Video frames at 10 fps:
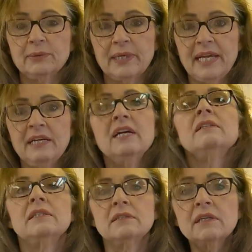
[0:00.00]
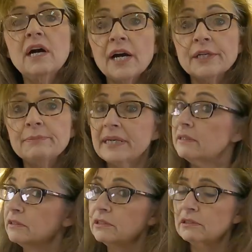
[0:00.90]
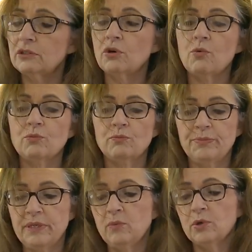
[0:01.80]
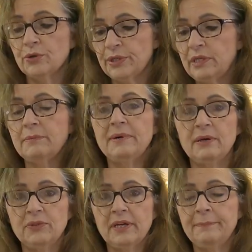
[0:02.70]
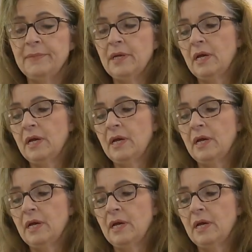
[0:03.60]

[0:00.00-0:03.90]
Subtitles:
Okay, these are the guard petals. Don't be worried about them.